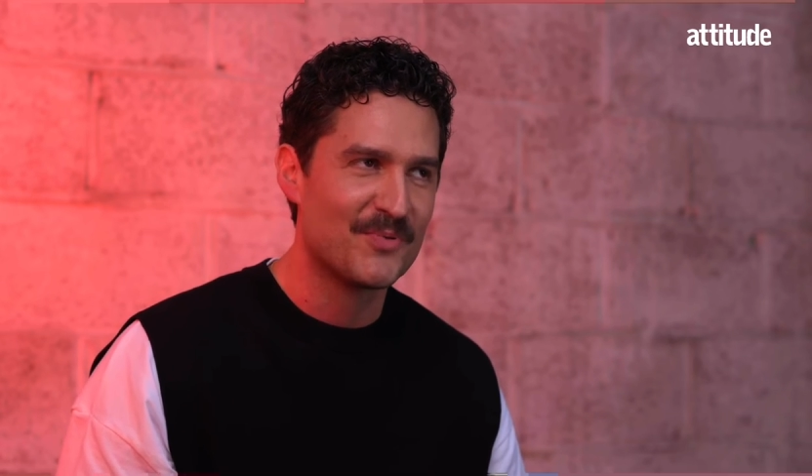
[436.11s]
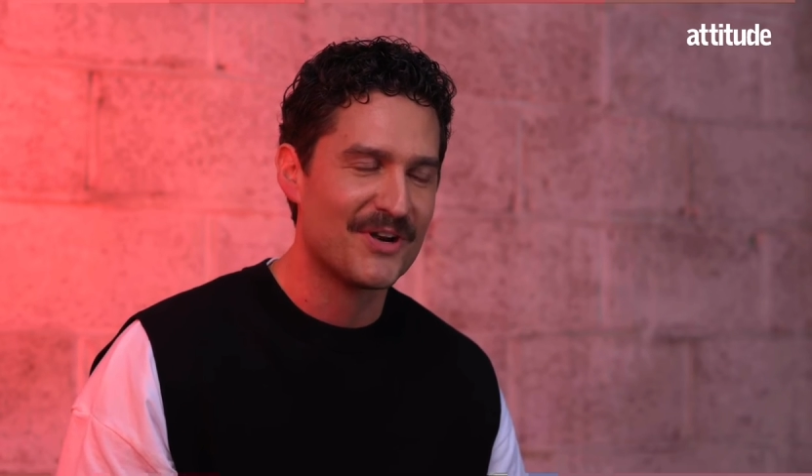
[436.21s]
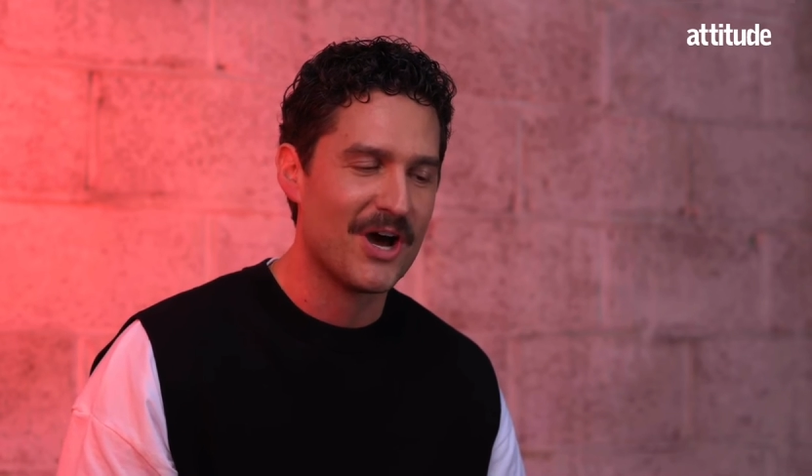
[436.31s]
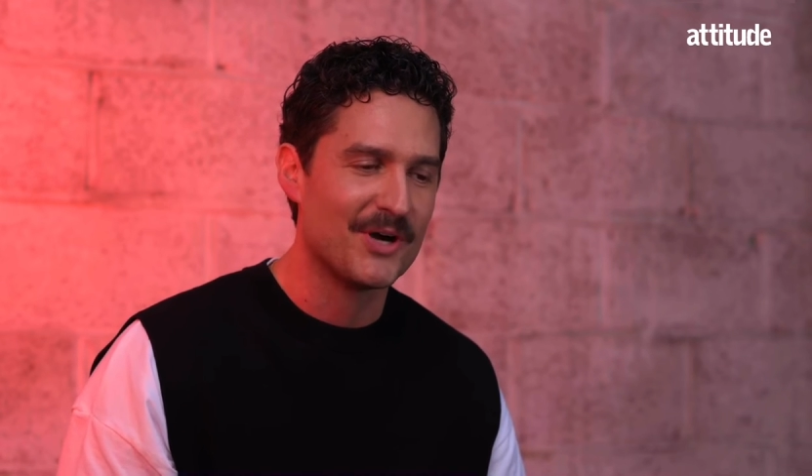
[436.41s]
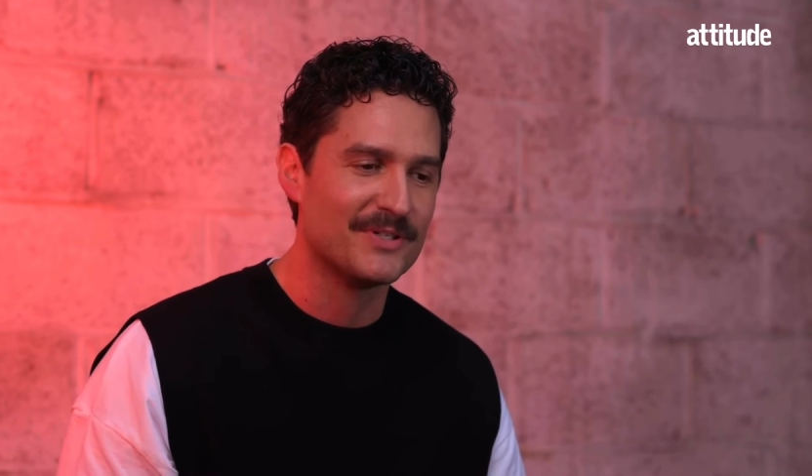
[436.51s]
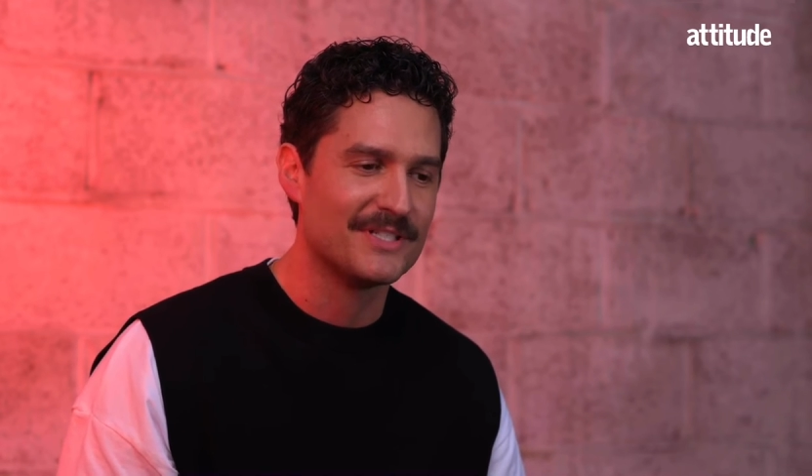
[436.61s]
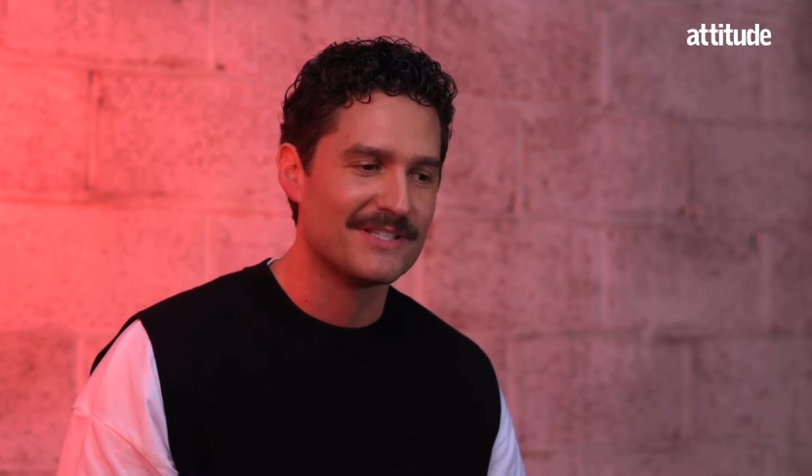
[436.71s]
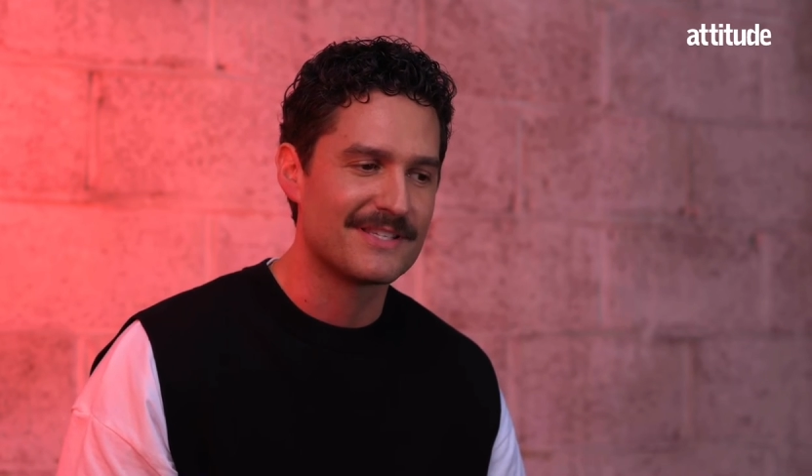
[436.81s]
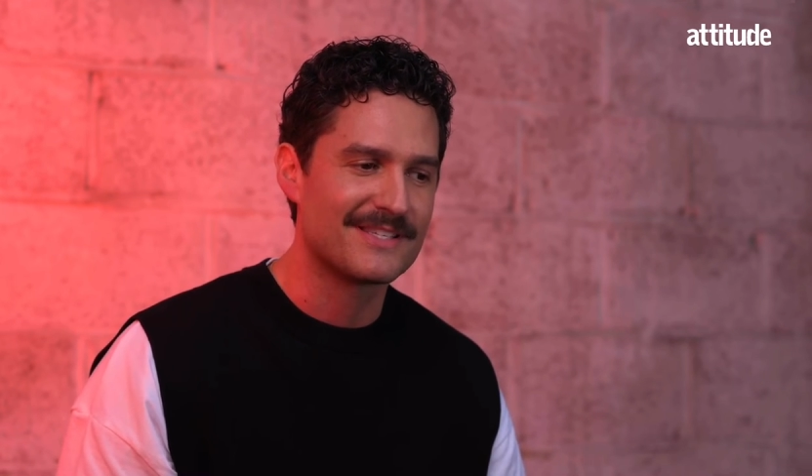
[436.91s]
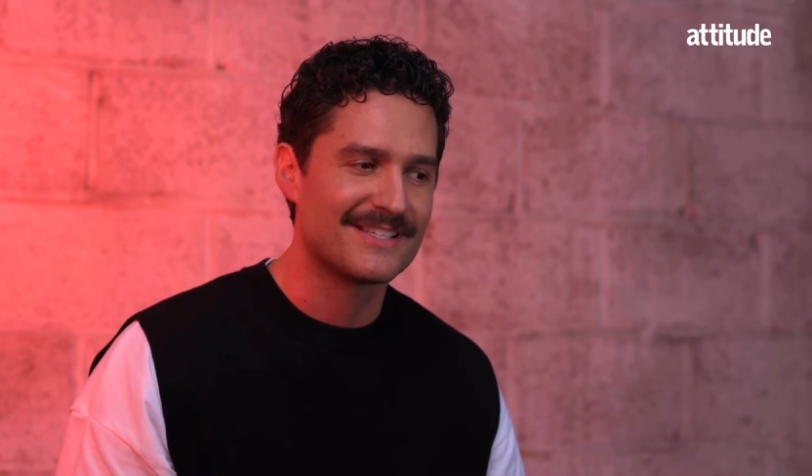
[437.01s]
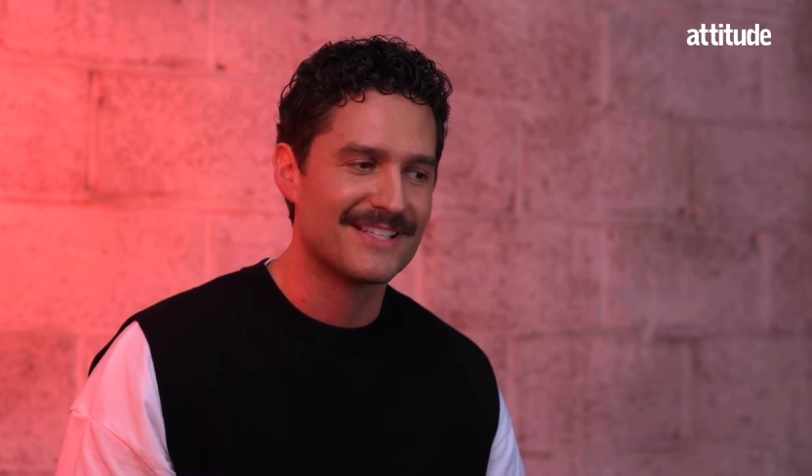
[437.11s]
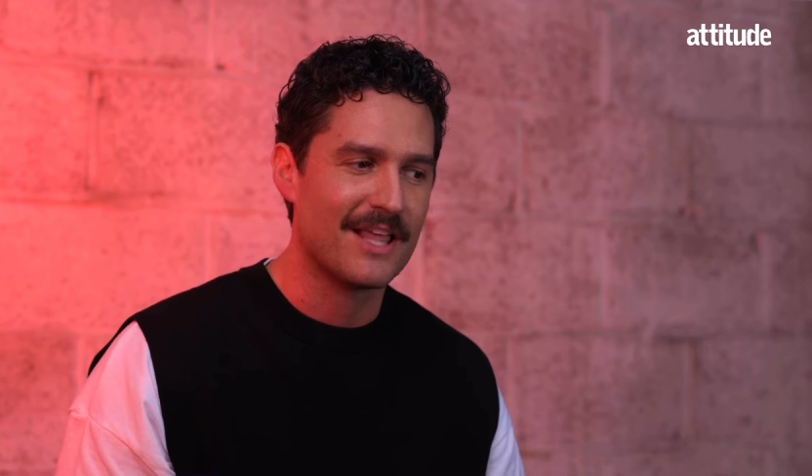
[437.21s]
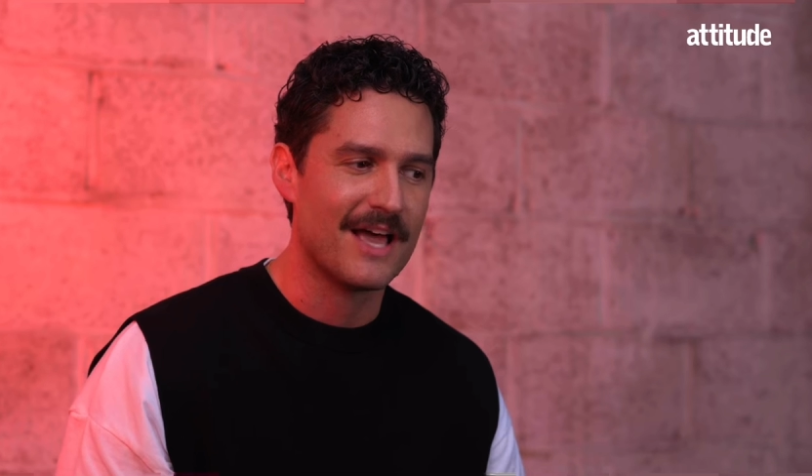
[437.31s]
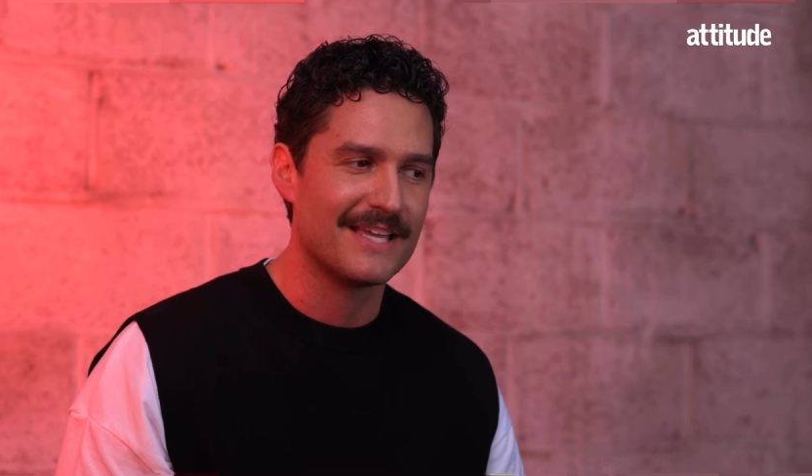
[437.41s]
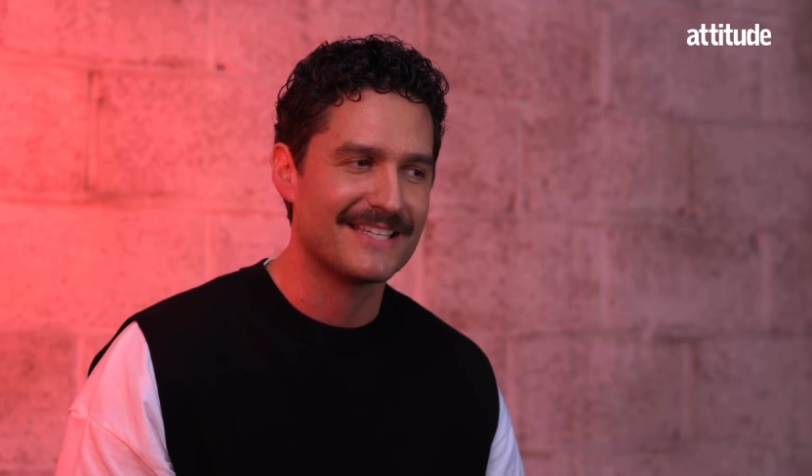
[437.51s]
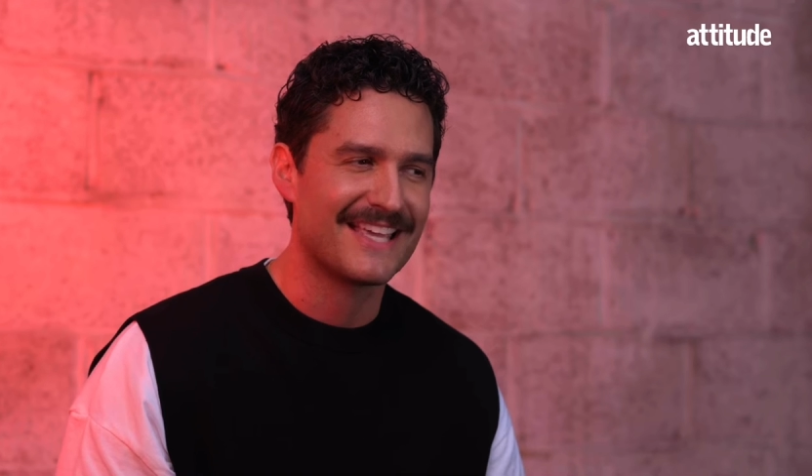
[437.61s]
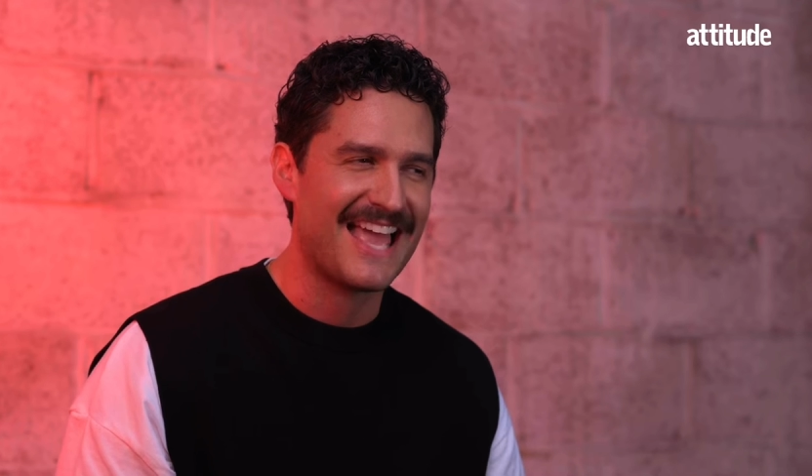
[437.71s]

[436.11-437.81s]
when I was like